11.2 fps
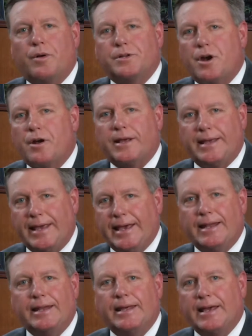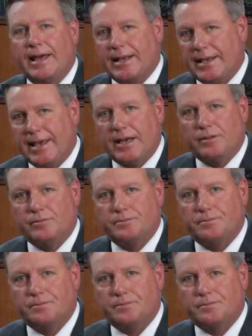return again and again.